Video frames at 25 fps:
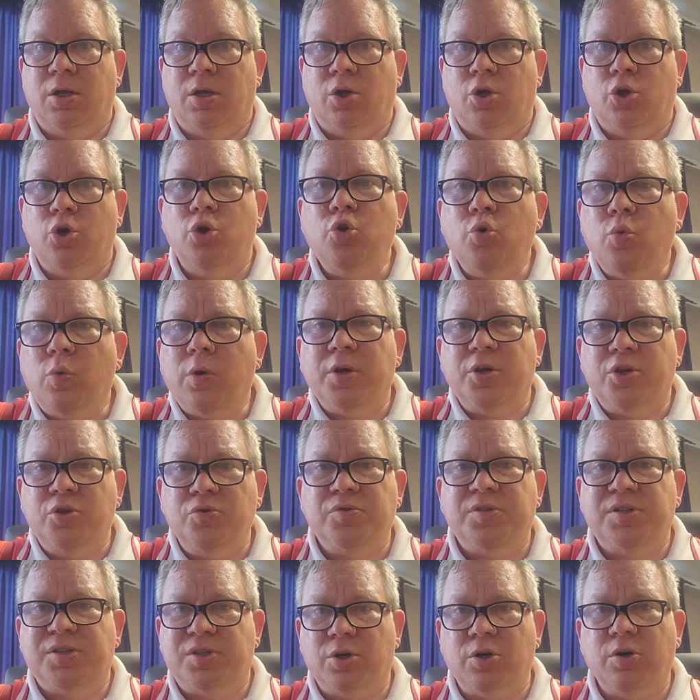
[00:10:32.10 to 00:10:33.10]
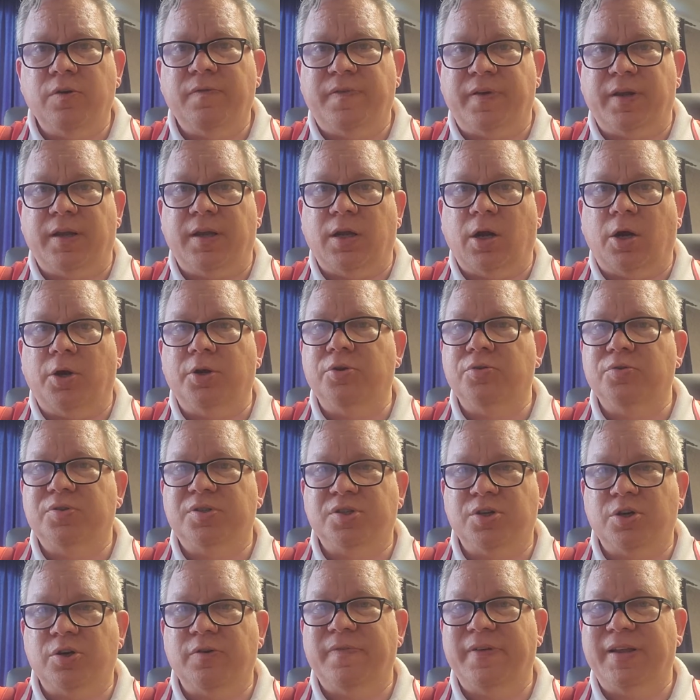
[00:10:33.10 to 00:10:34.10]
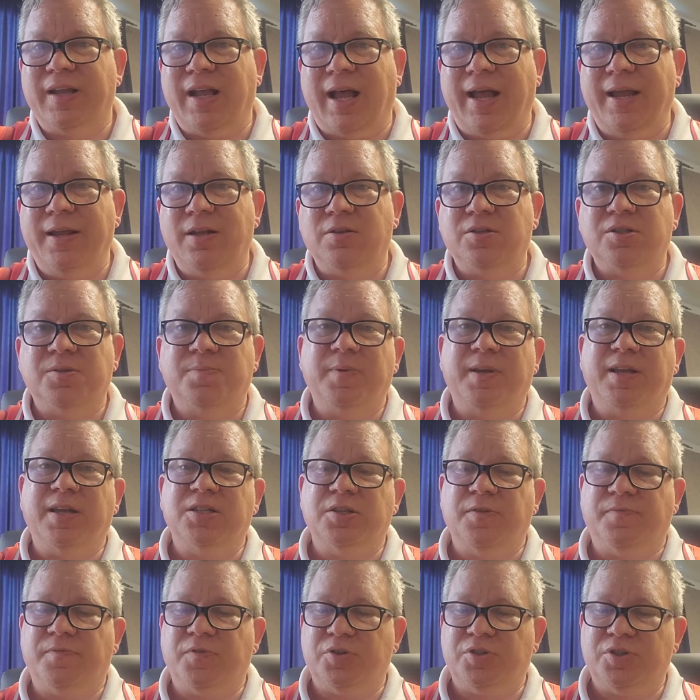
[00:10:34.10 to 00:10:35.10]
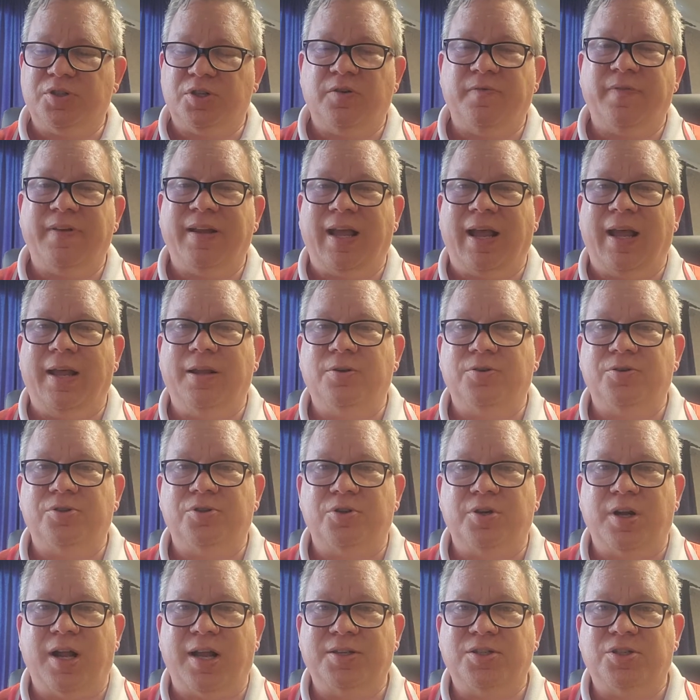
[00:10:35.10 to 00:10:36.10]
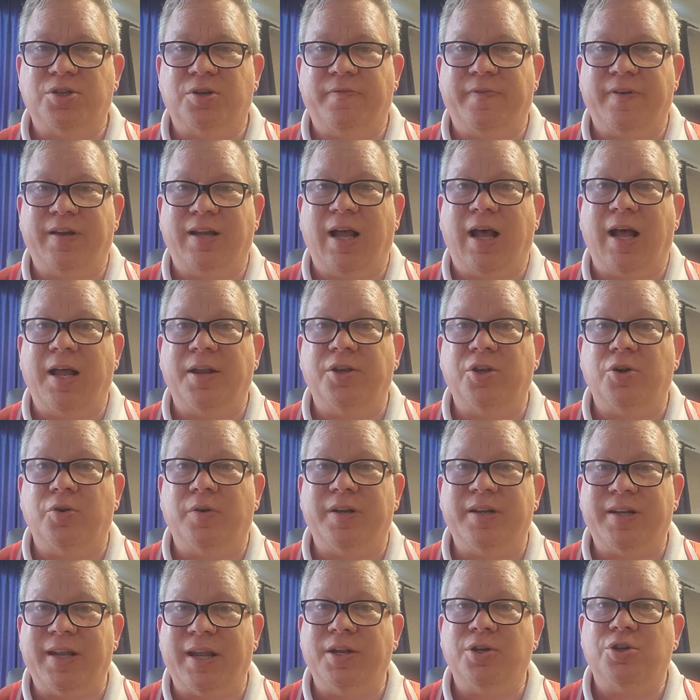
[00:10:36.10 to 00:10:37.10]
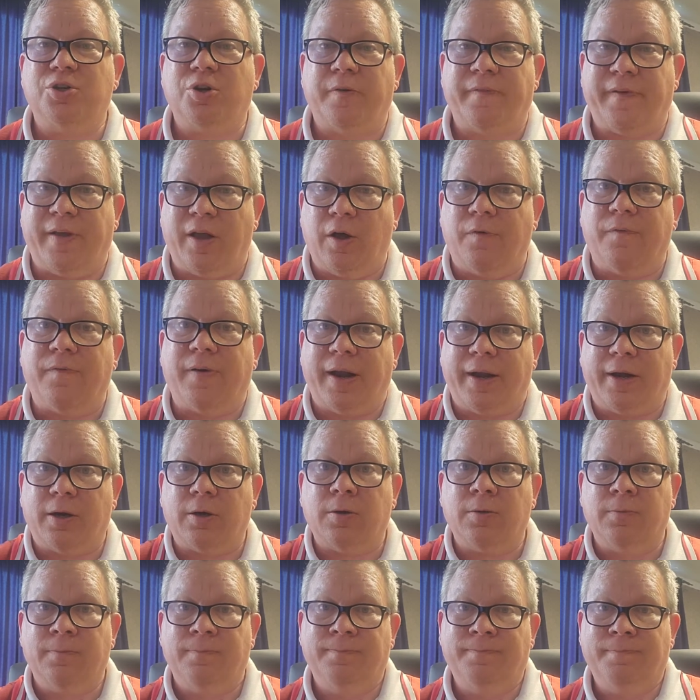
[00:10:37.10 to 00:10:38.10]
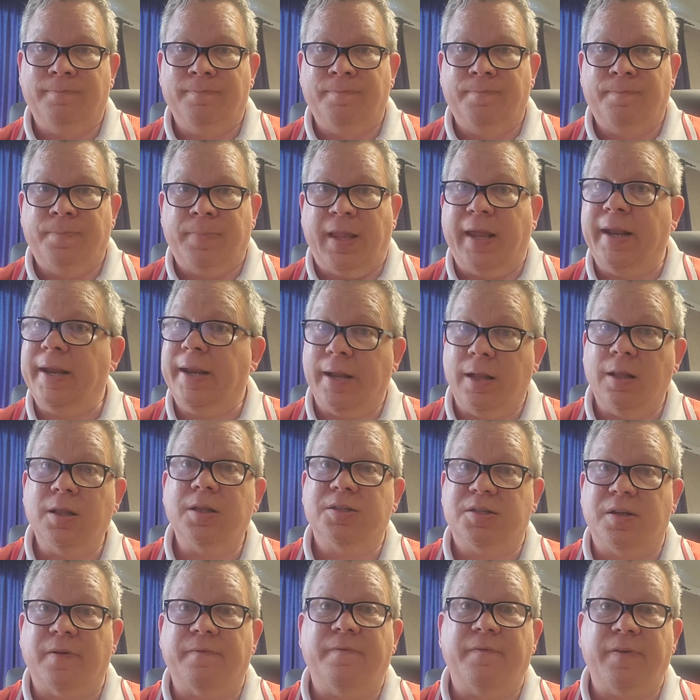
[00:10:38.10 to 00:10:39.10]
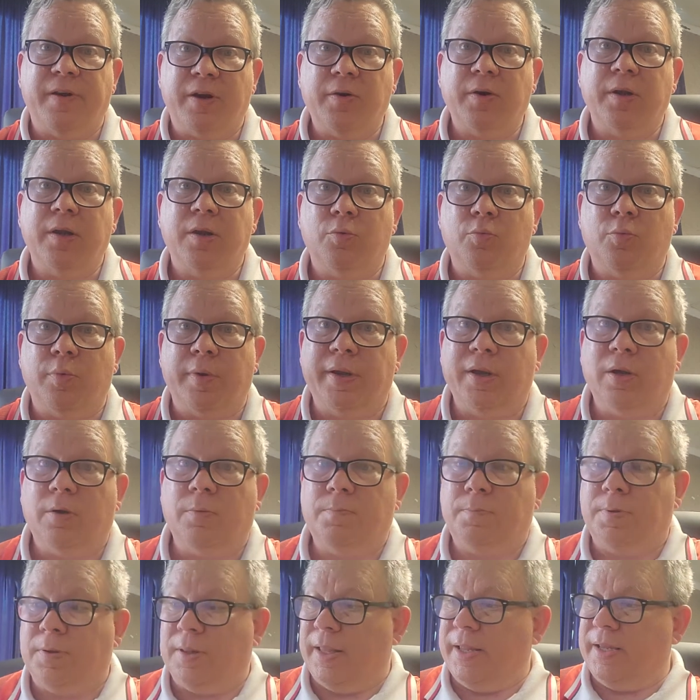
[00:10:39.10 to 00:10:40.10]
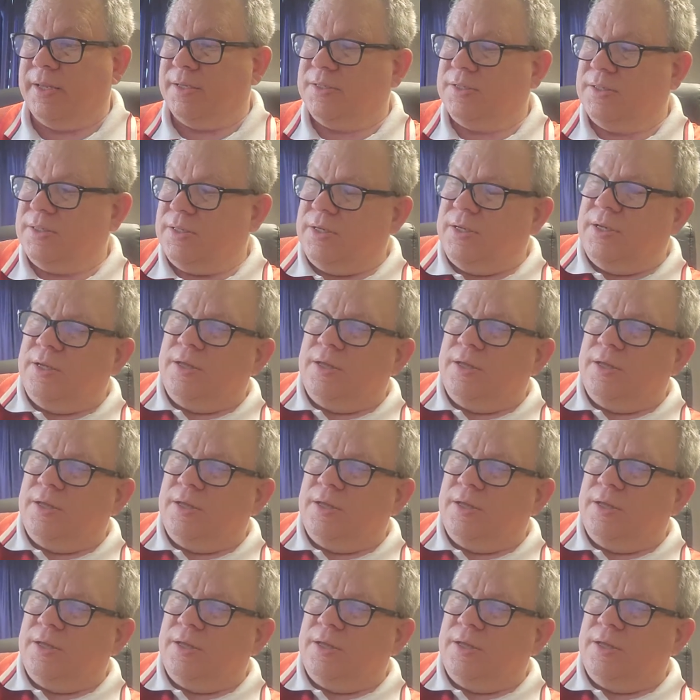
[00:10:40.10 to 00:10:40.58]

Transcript: Who are you serving? Are you serving idols? Because if you're serving idols, you're not serving God and you're in danger of hellfire. And hell is a very real place.